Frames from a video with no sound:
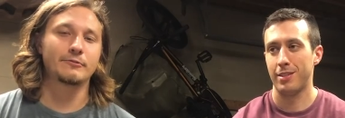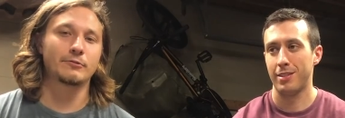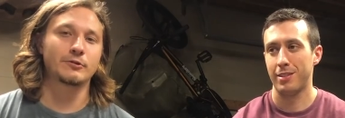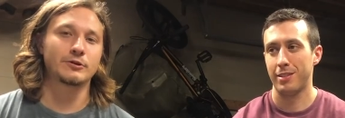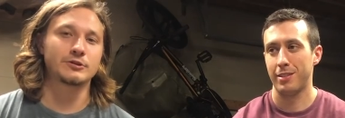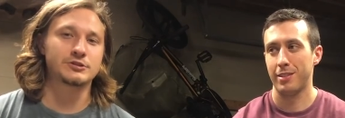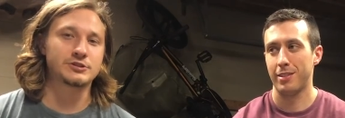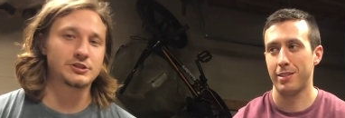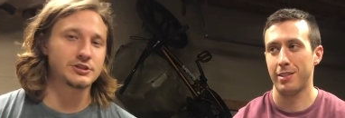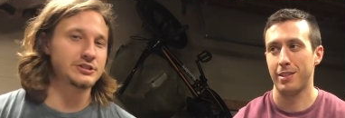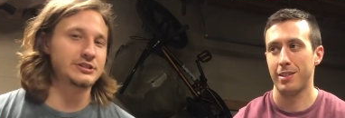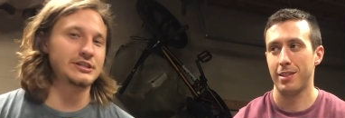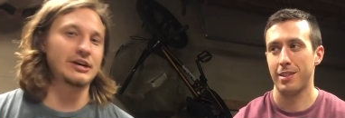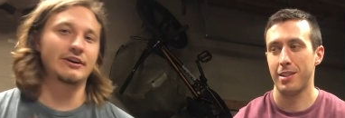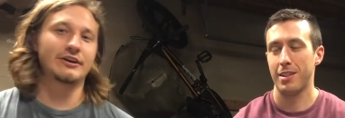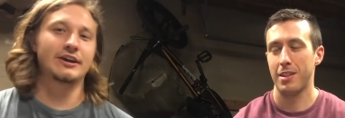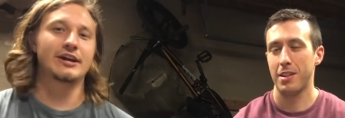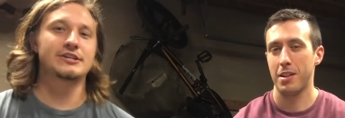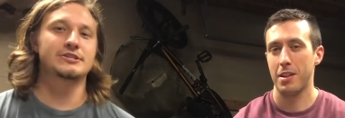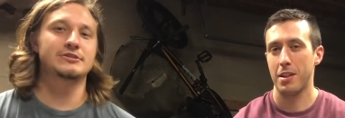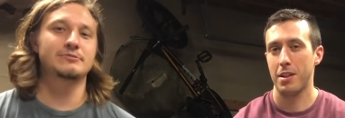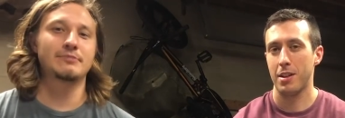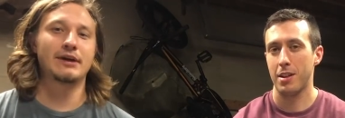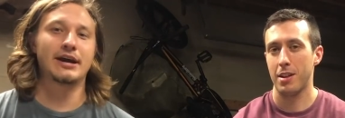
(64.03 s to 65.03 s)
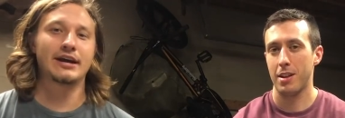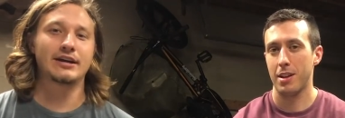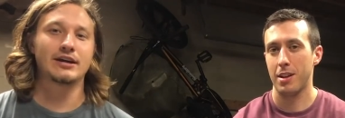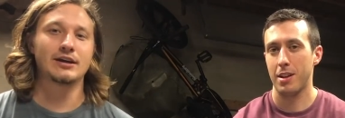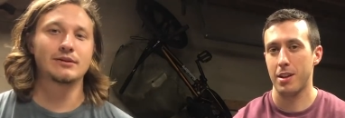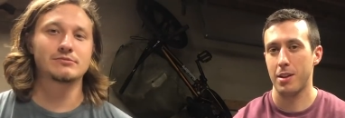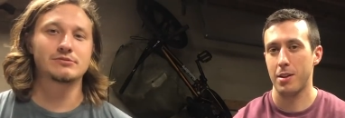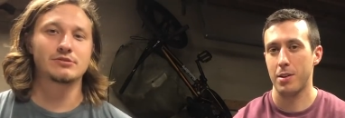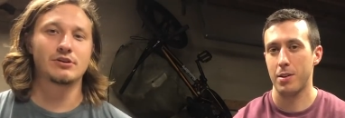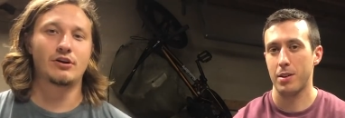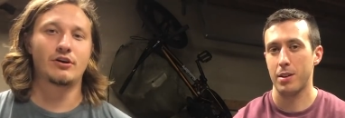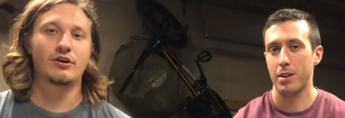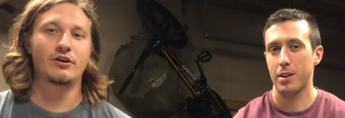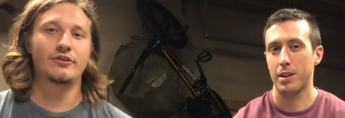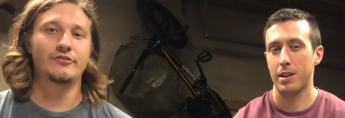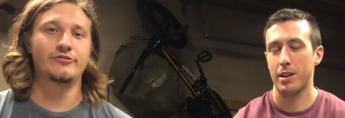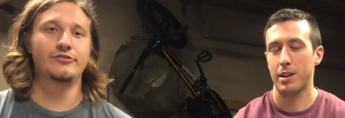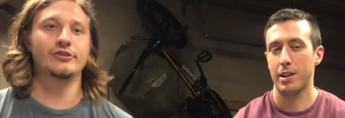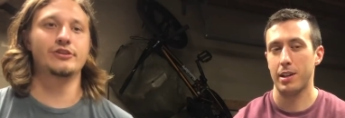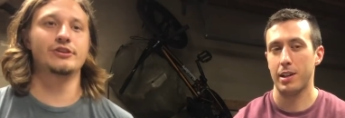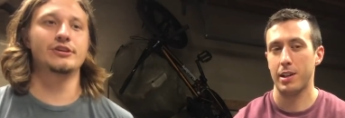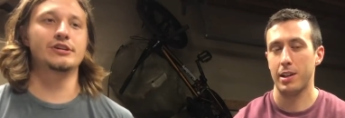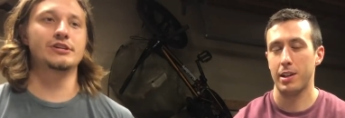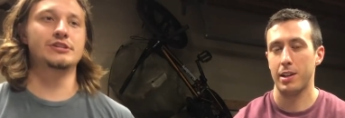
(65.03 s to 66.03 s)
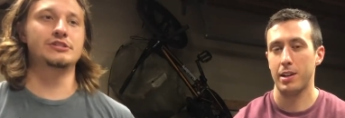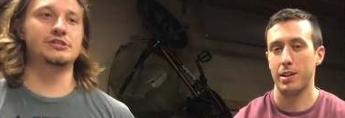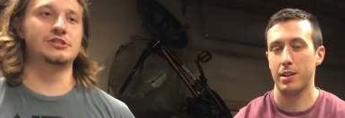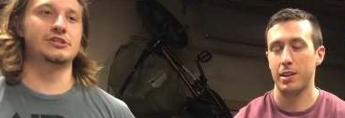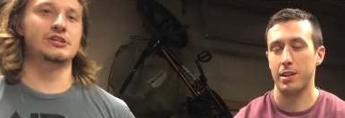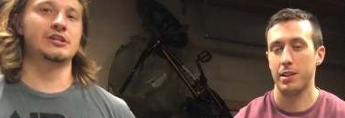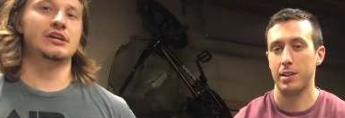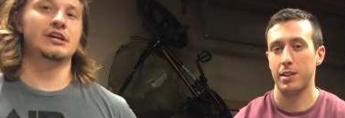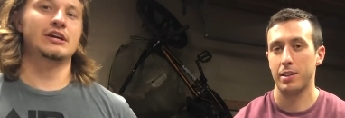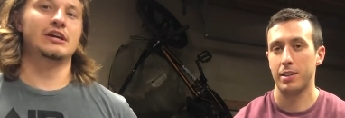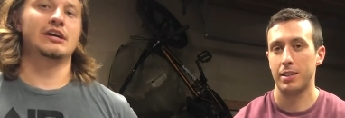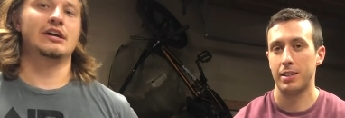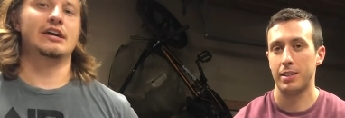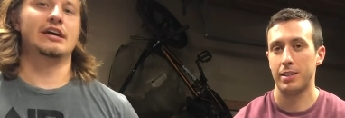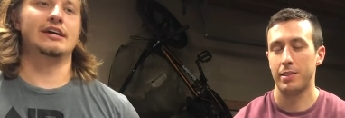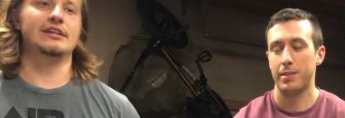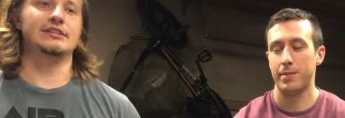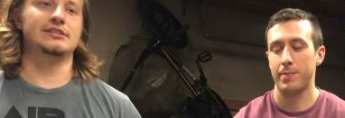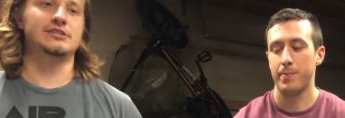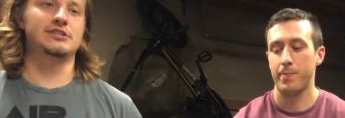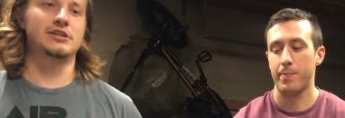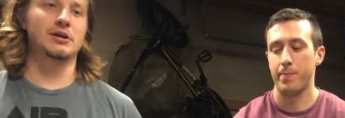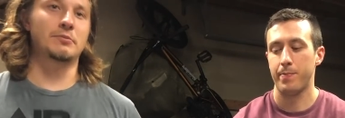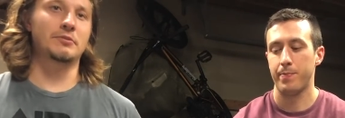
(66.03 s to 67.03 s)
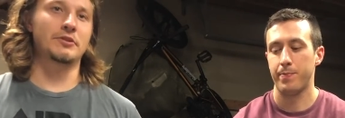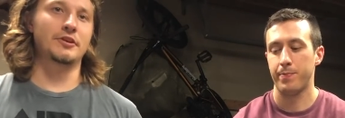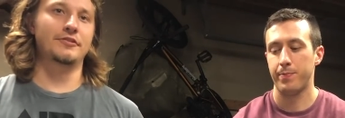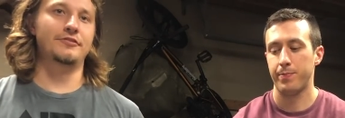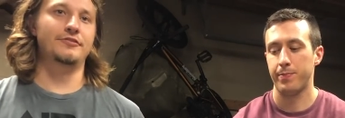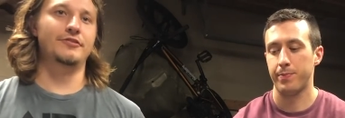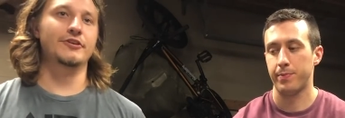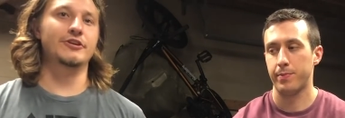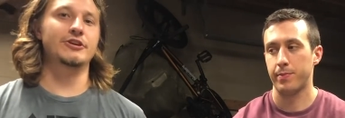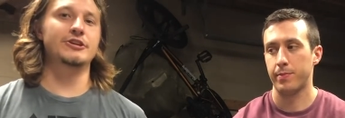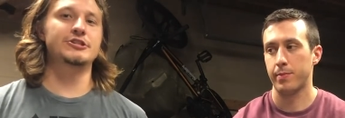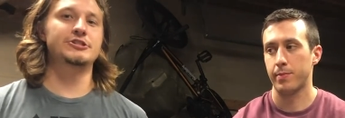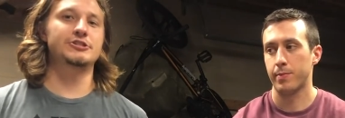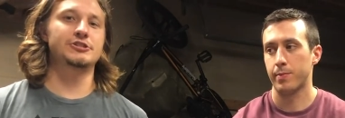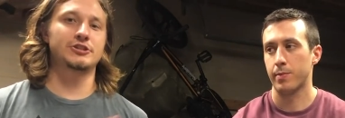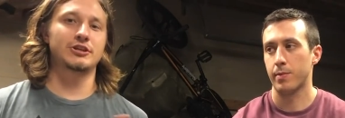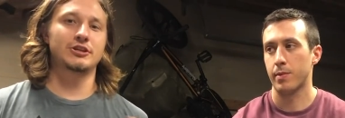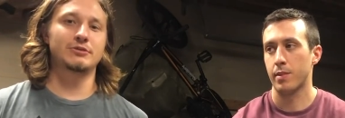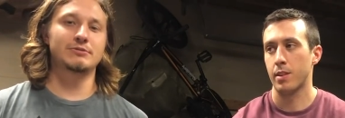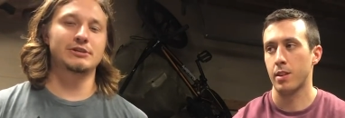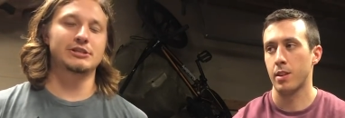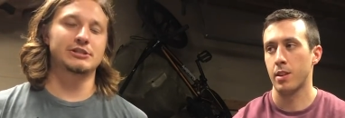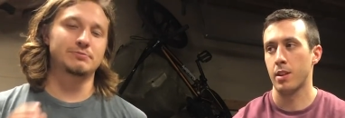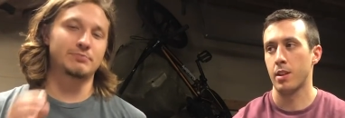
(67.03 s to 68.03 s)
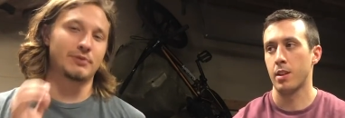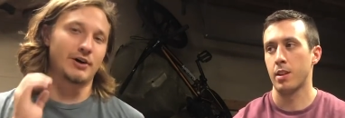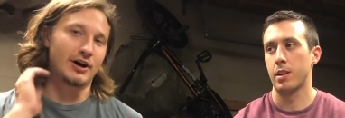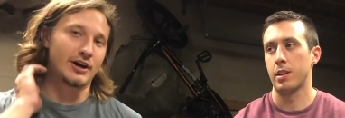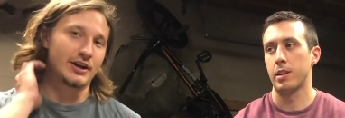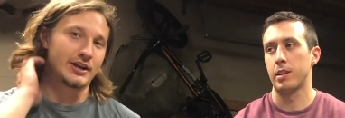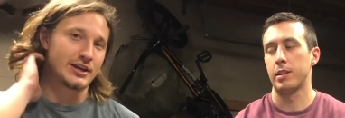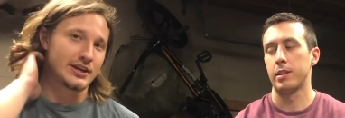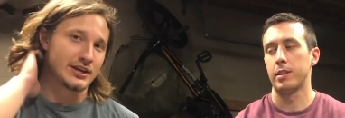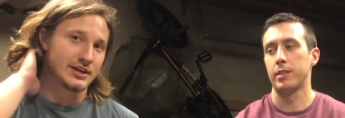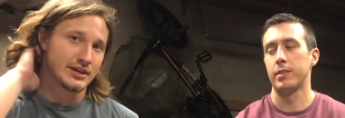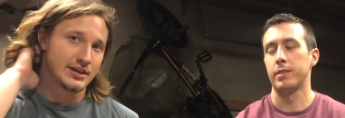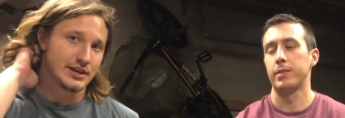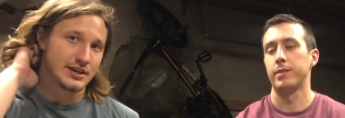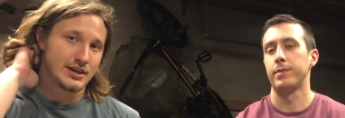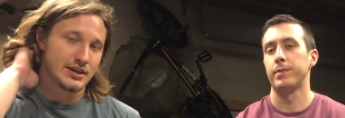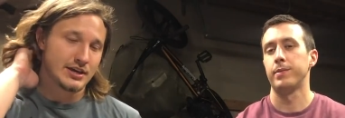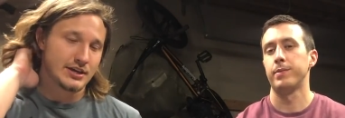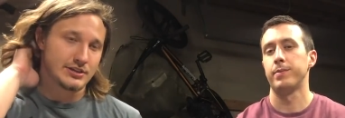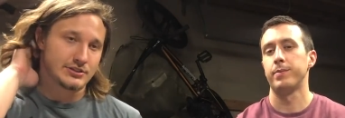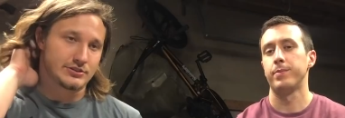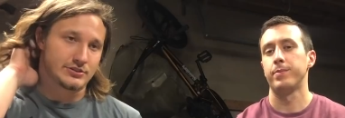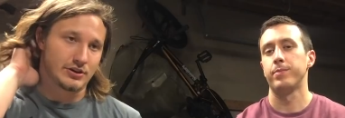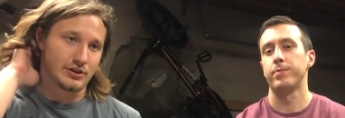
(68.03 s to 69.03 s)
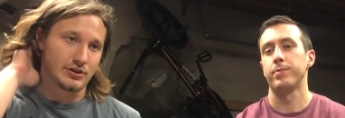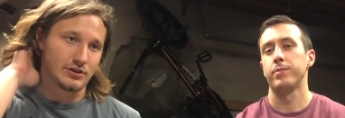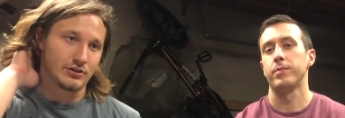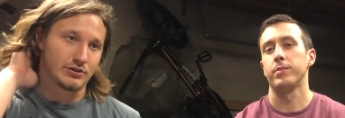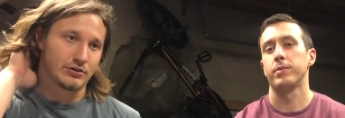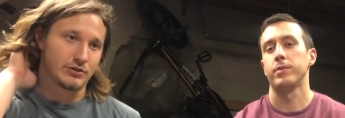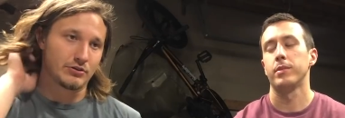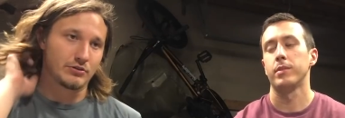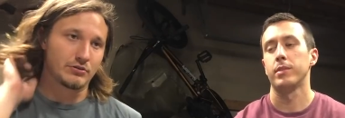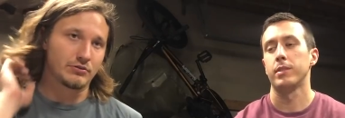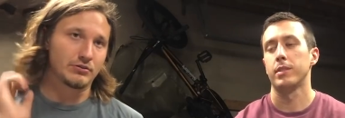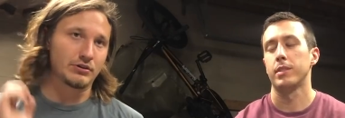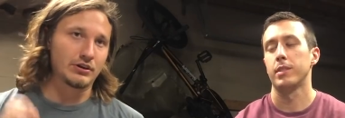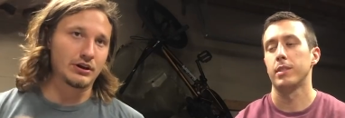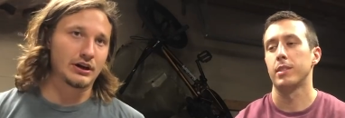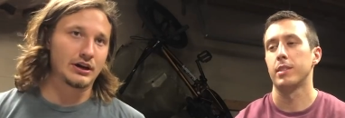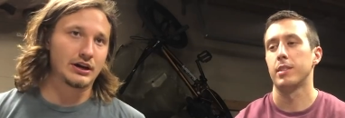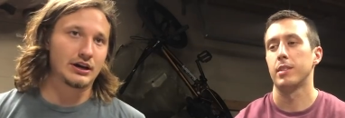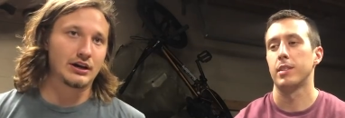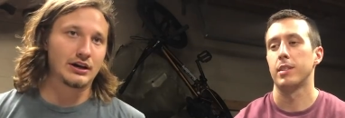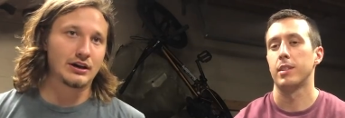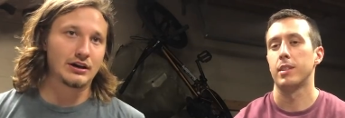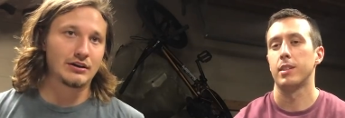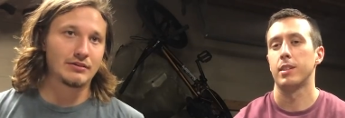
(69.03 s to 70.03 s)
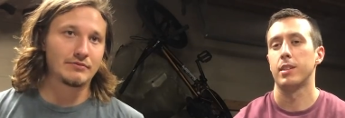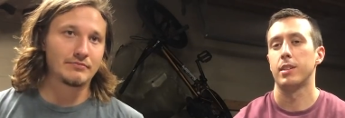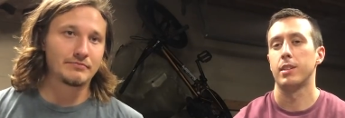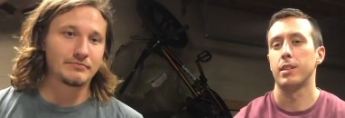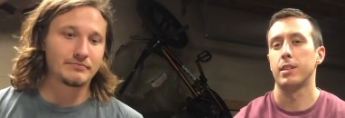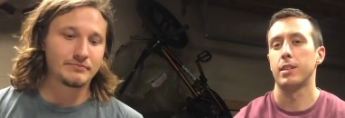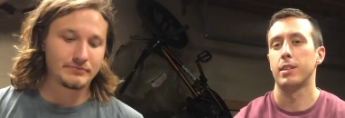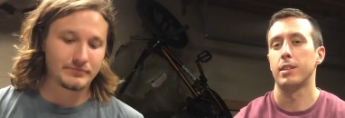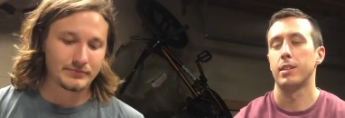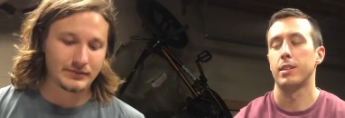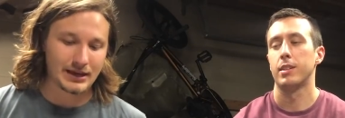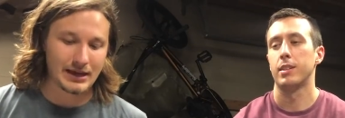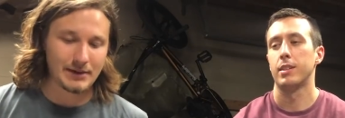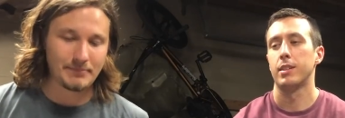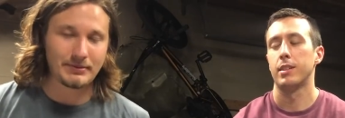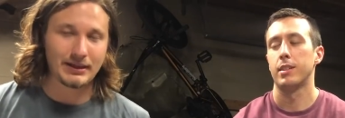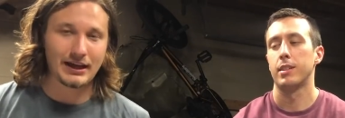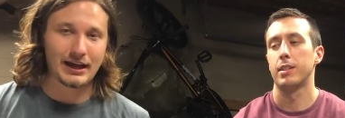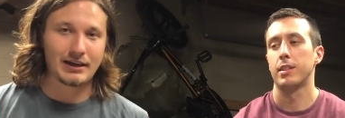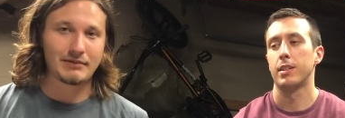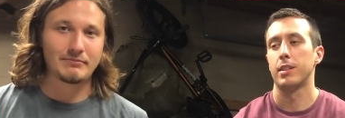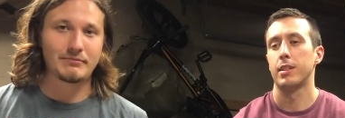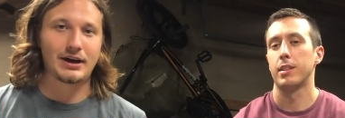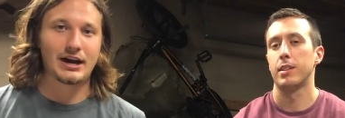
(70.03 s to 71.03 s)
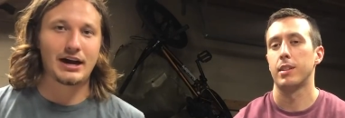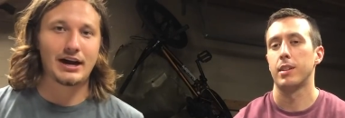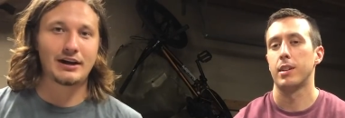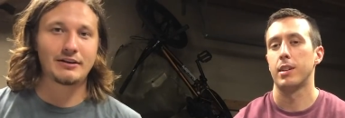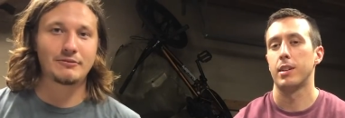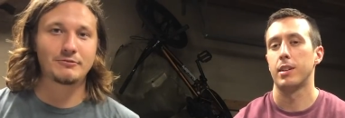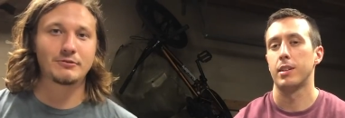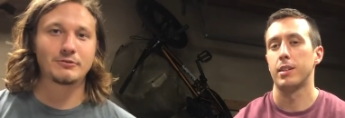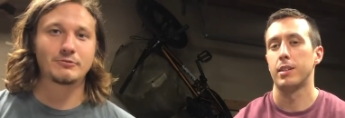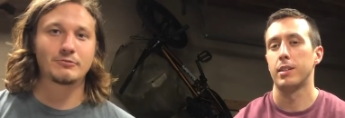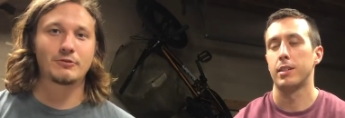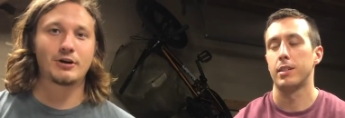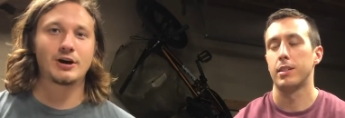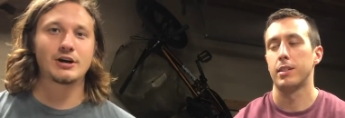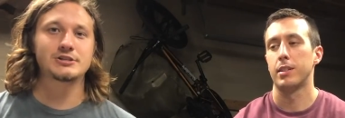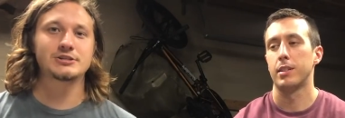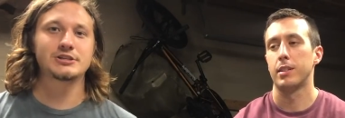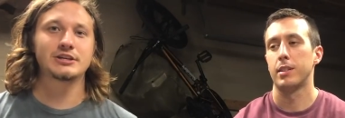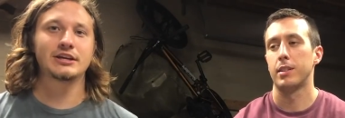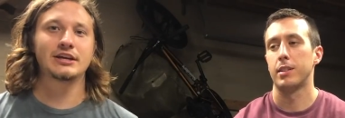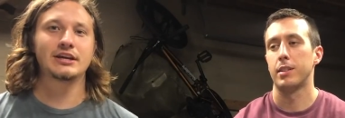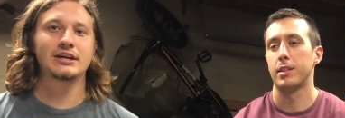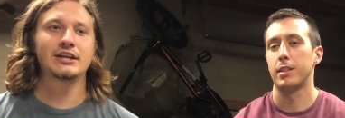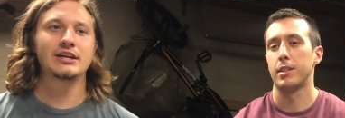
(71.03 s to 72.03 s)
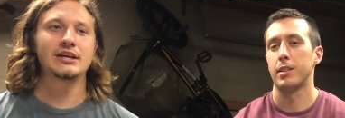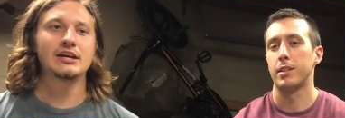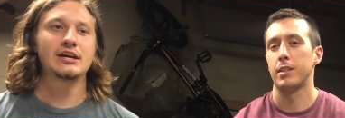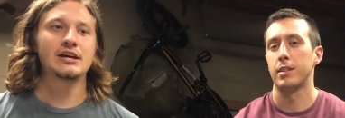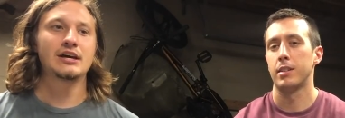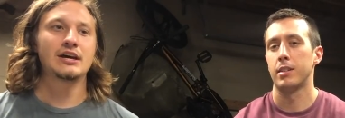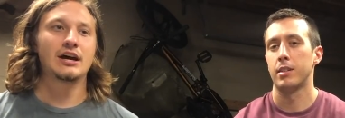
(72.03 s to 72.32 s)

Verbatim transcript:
Speaker 1: we're just now catching back up to all our footage, and some of the footage is going to be spotty, so keep that in mind when watching it.